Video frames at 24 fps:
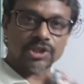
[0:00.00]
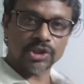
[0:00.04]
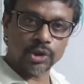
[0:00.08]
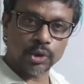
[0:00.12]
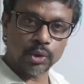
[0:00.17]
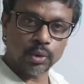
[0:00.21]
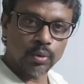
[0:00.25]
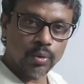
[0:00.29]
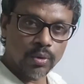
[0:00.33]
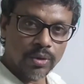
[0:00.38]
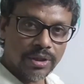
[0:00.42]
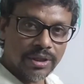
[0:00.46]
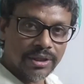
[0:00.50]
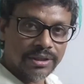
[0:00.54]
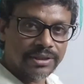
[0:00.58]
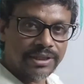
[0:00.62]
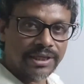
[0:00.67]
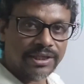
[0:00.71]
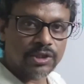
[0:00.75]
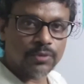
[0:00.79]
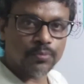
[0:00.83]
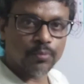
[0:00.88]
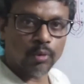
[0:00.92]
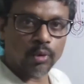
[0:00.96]
tissue.
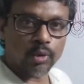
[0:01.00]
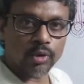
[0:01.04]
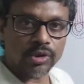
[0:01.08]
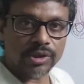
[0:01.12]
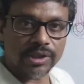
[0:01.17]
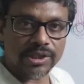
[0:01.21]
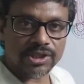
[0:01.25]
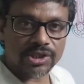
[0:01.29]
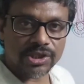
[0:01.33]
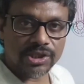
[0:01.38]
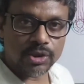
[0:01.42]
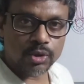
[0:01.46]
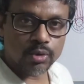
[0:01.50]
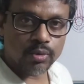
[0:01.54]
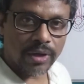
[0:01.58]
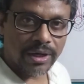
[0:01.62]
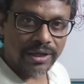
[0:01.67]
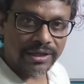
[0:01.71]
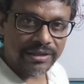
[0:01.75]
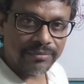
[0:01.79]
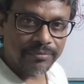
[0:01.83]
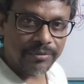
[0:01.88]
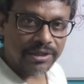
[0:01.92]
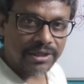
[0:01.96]
That sporogenous tissue
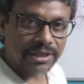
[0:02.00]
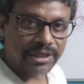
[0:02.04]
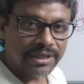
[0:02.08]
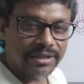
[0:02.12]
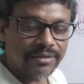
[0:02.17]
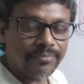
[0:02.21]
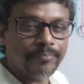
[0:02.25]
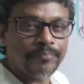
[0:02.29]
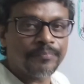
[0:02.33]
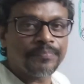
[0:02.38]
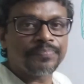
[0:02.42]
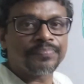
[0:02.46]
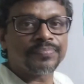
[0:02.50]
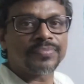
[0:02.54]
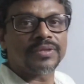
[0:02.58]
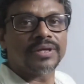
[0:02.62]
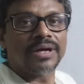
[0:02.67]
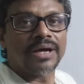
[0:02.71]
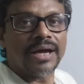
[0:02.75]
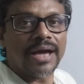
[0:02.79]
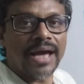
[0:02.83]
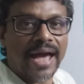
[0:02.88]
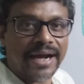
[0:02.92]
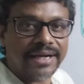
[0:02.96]
ultimately
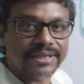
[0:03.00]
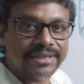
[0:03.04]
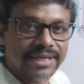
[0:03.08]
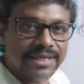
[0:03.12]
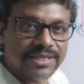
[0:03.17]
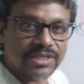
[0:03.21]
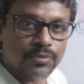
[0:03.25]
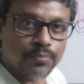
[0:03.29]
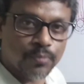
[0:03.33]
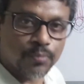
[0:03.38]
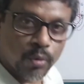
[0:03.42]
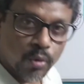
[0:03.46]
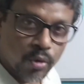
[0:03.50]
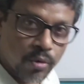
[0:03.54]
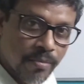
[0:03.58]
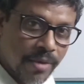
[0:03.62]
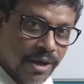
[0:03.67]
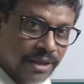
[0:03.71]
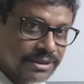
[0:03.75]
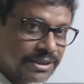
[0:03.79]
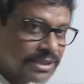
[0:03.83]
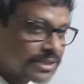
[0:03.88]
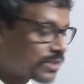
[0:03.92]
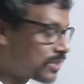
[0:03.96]
act as spore
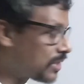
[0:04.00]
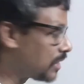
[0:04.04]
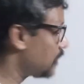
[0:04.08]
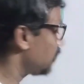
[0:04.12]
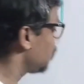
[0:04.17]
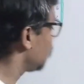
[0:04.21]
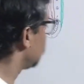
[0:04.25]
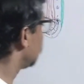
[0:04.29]
mother cell,